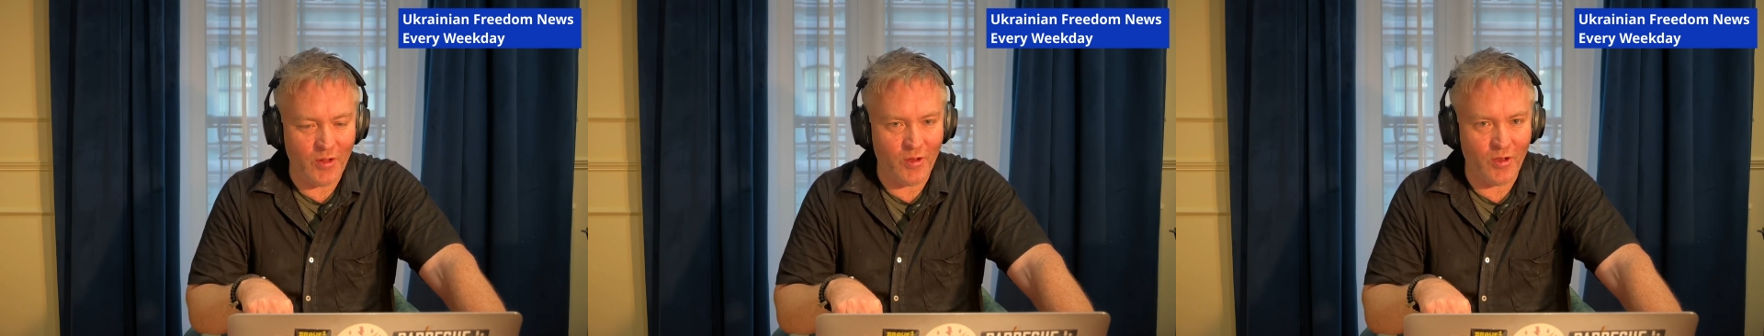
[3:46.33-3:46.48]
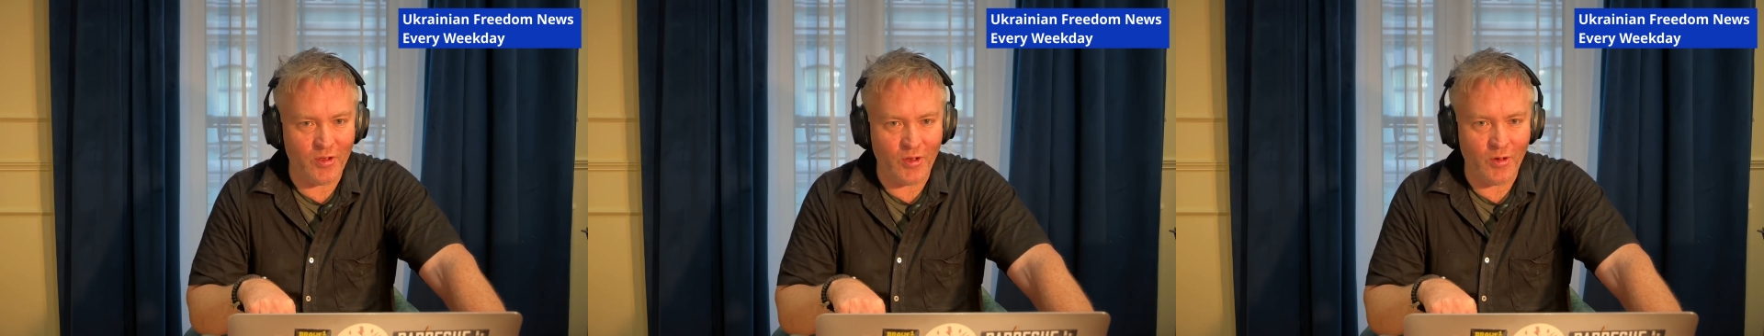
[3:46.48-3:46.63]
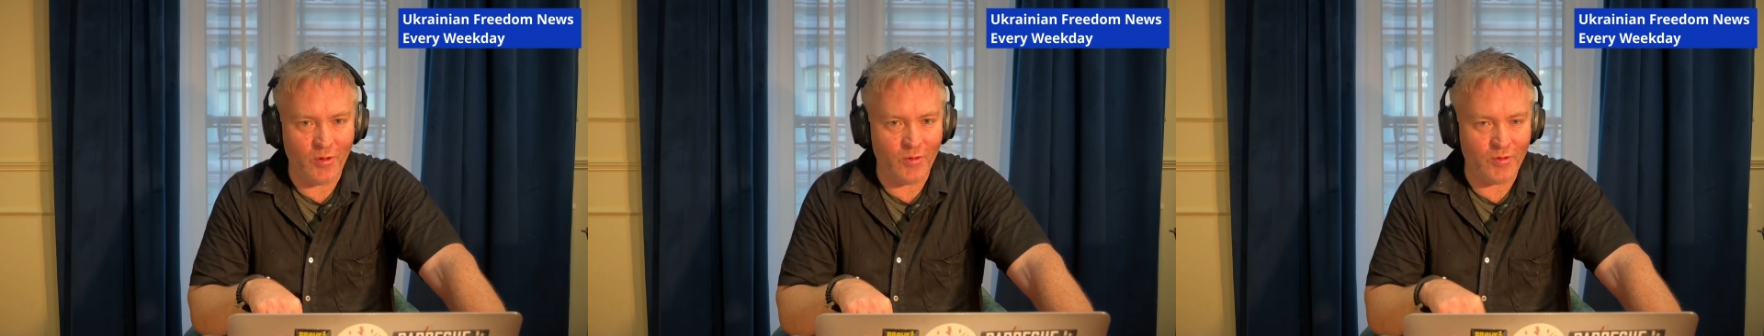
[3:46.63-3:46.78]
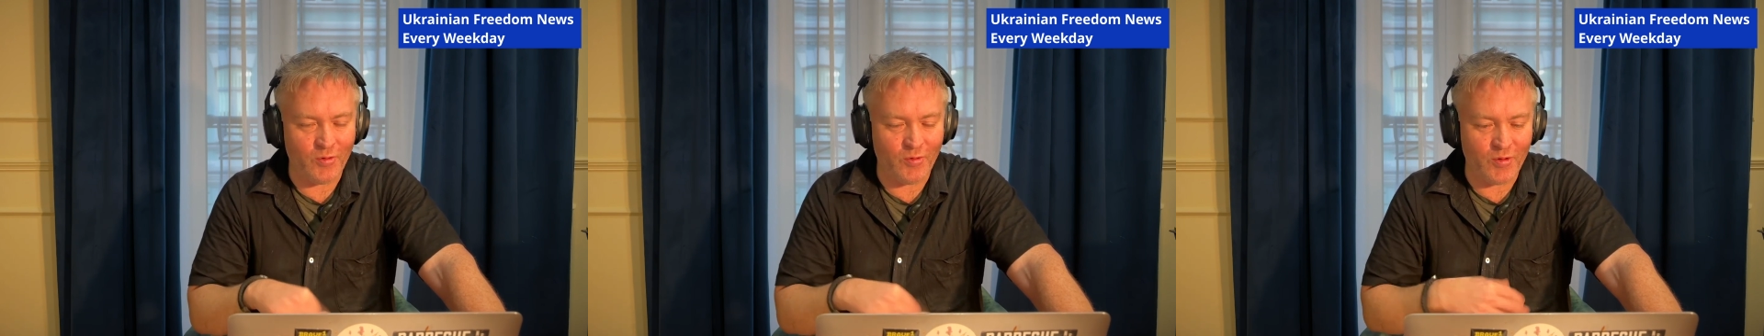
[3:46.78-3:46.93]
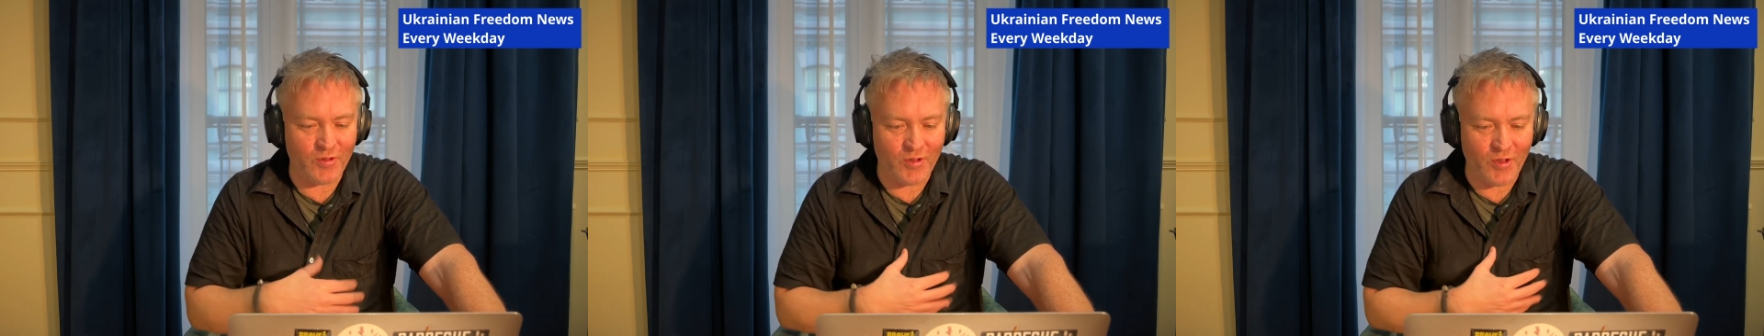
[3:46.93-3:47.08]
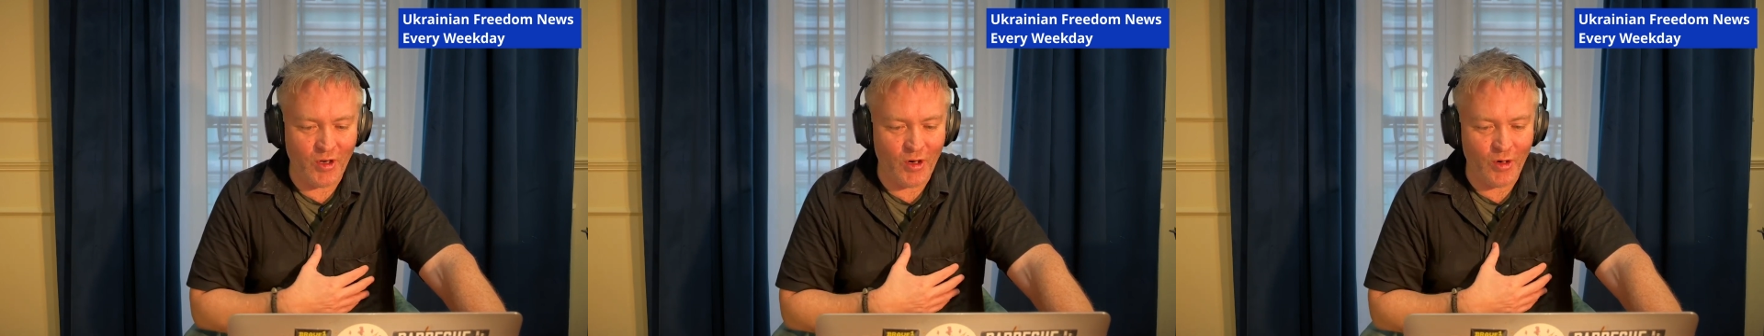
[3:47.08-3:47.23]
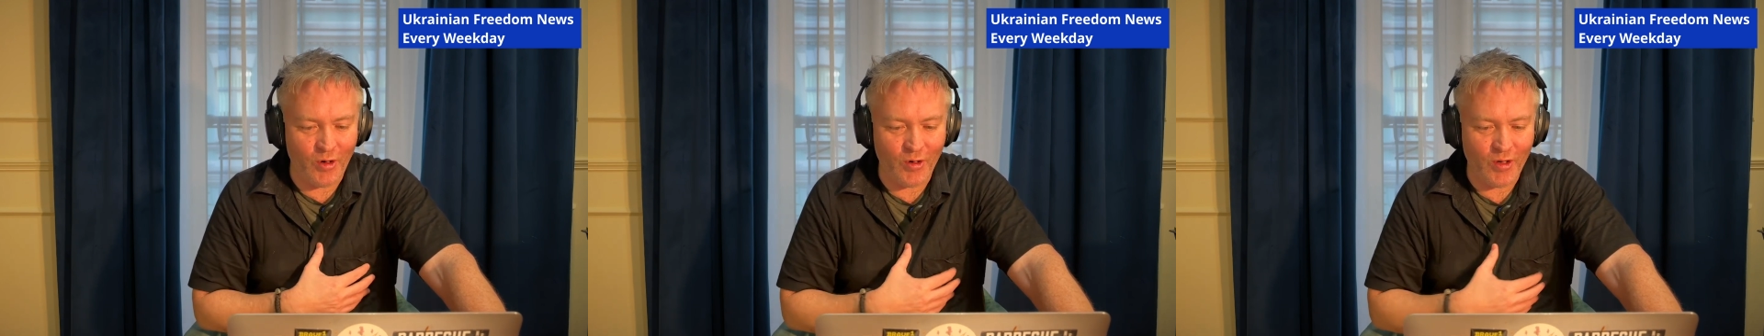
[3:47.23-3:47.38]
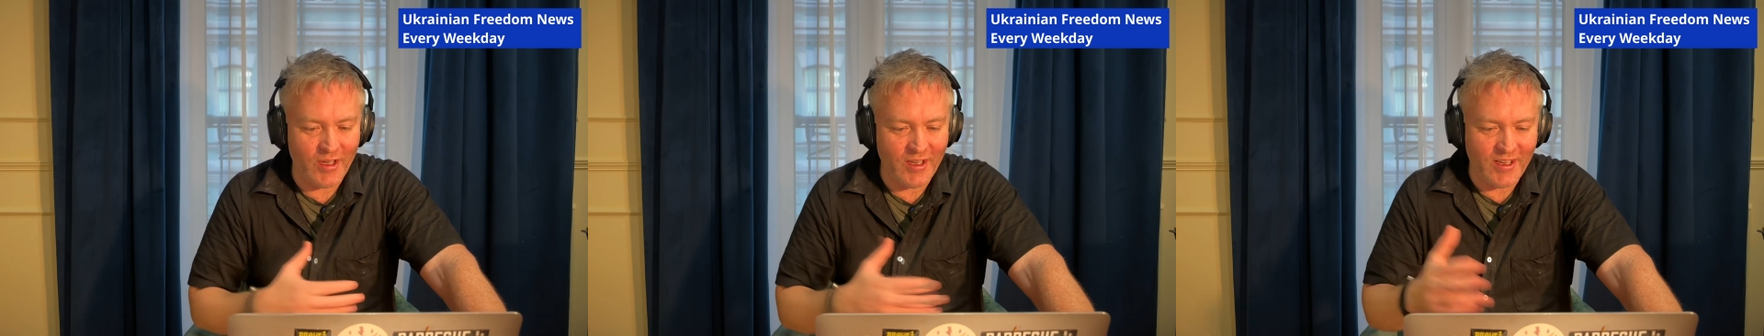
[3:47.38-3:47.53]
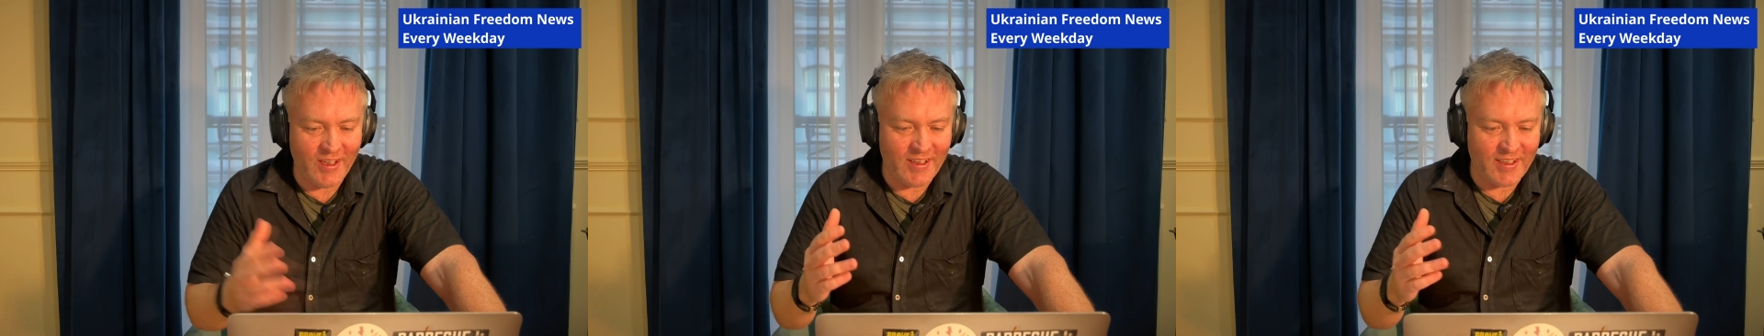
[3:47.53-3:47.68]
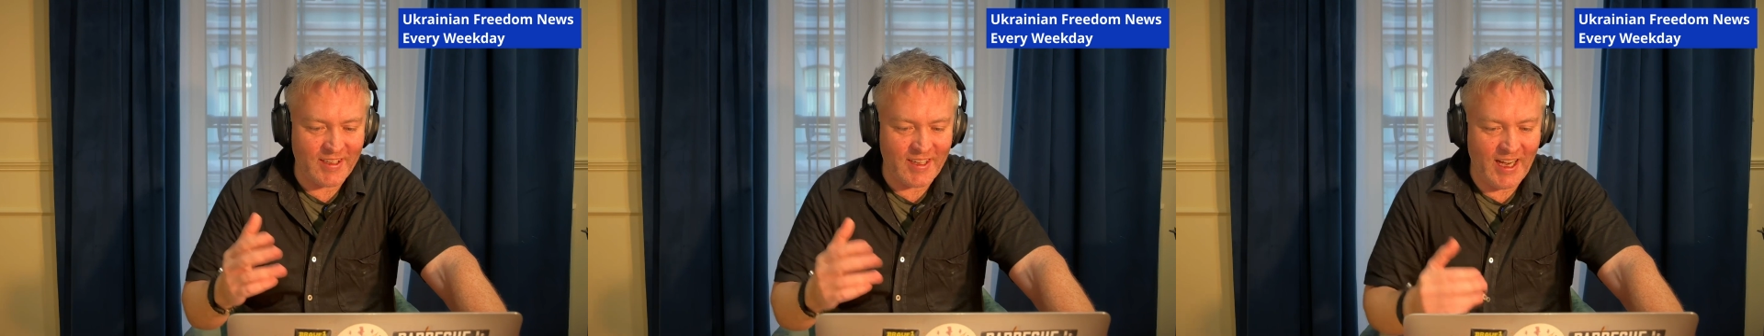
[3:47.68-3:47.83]
with no
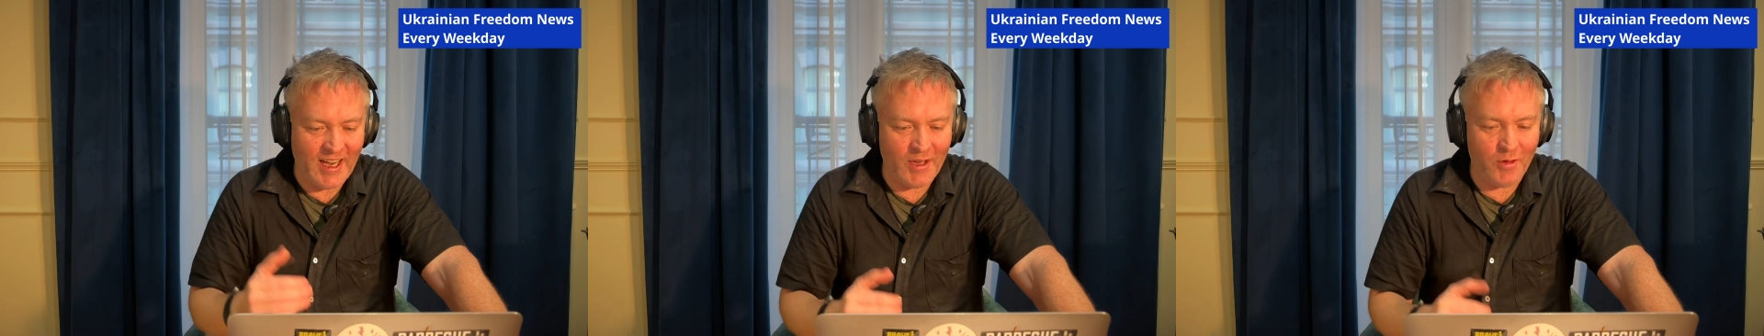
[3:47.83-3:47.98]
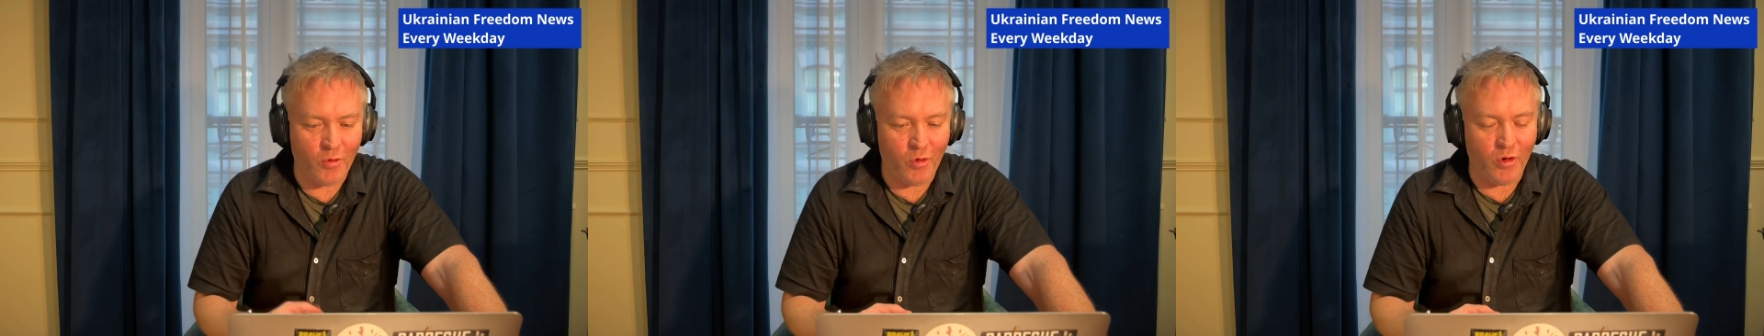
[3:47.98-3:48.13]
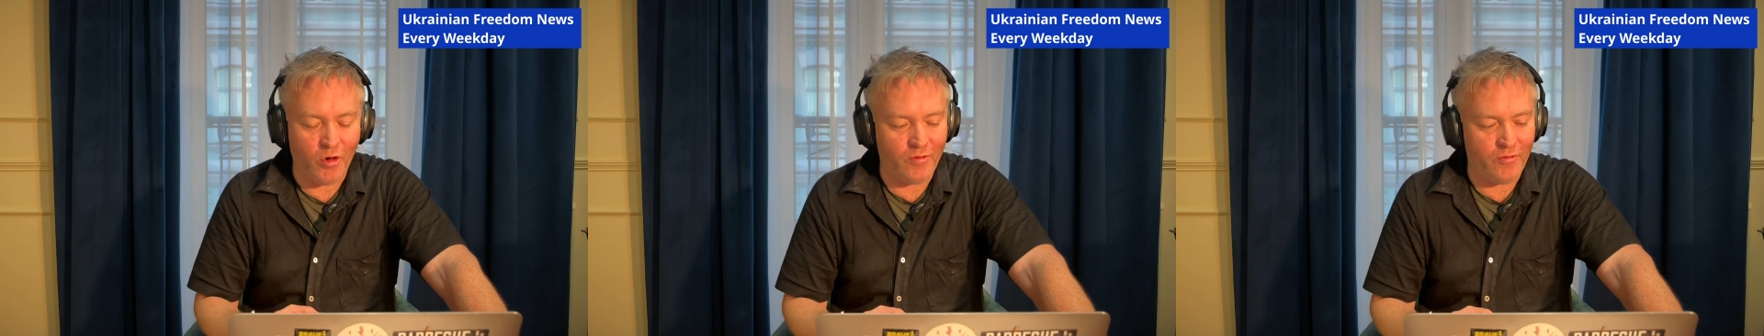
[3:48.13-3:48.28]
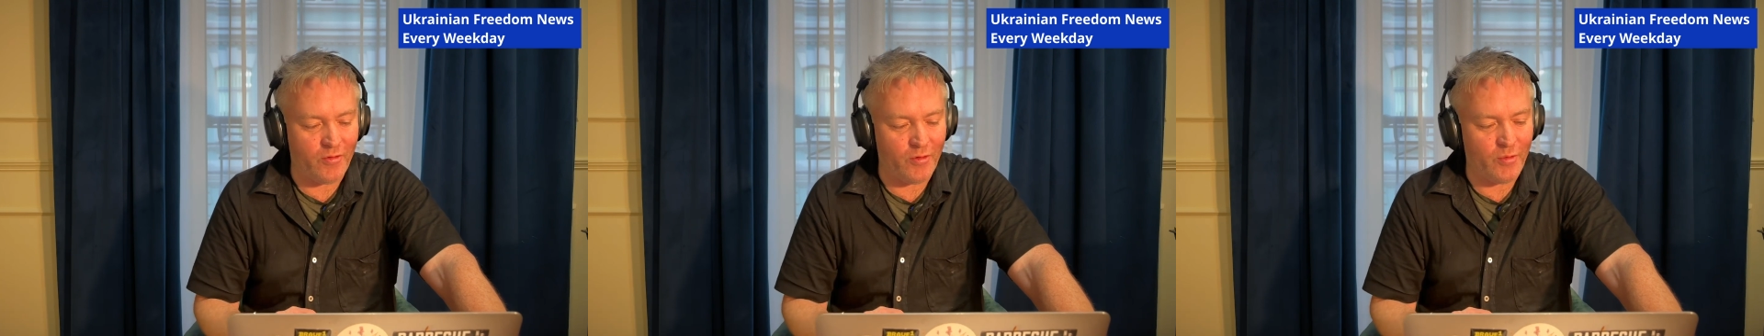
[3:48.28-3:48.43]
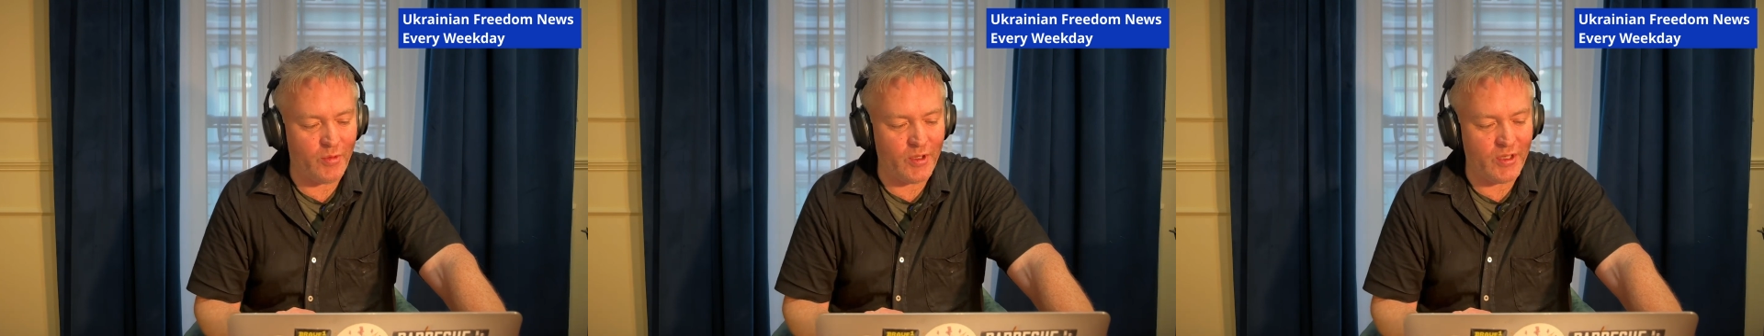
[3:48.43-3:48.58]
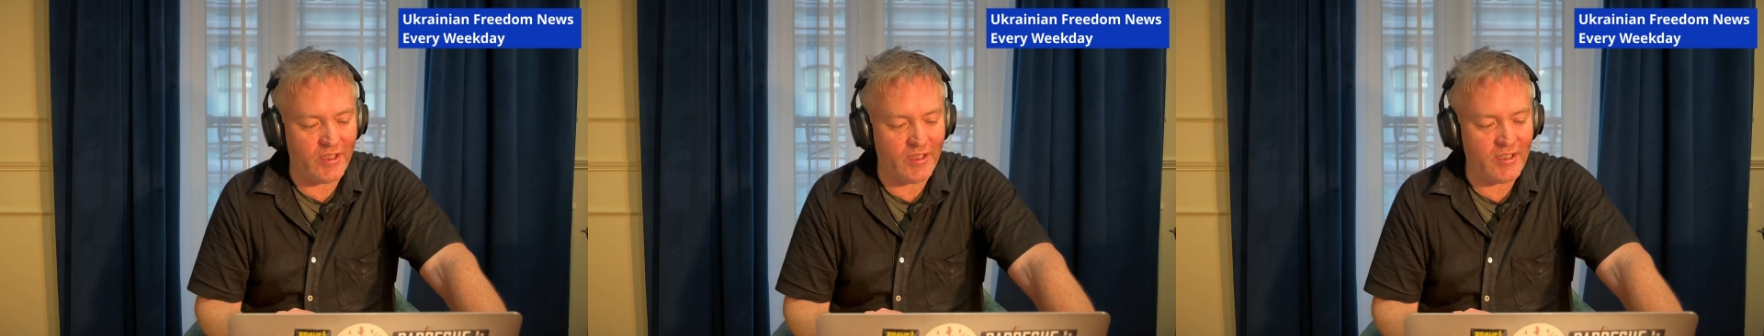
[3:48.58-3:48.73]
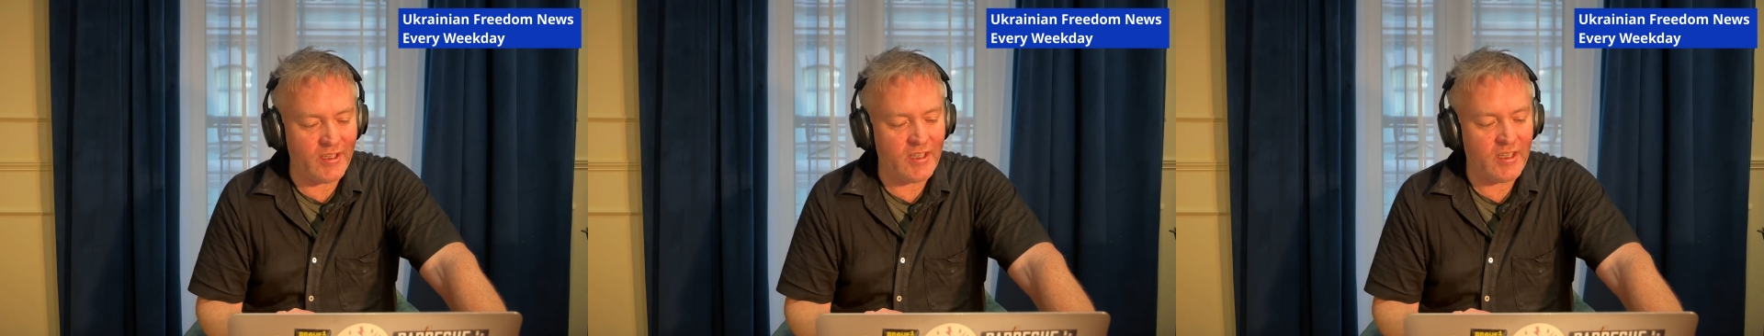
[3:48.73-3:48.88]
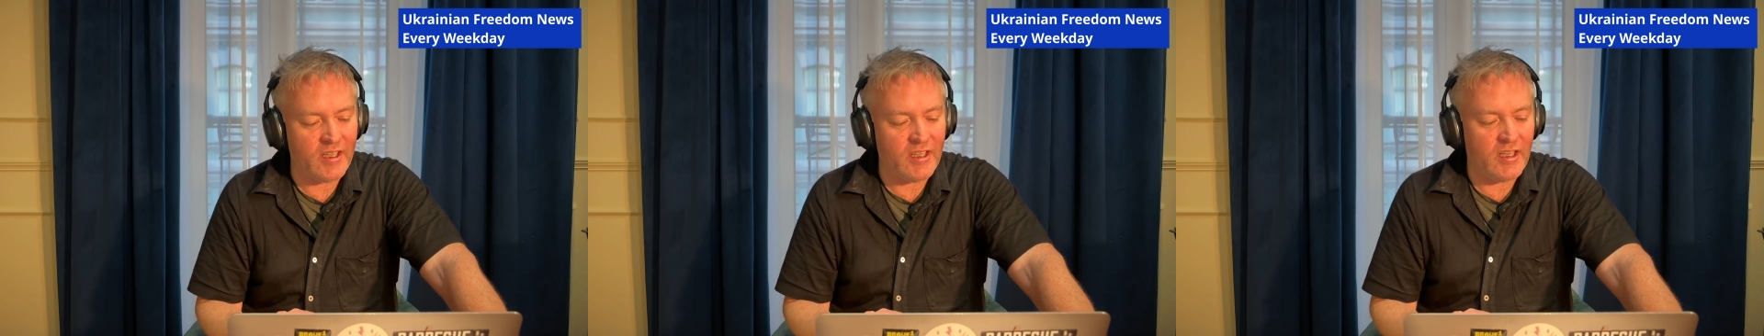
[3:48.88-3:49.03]
kind word for me.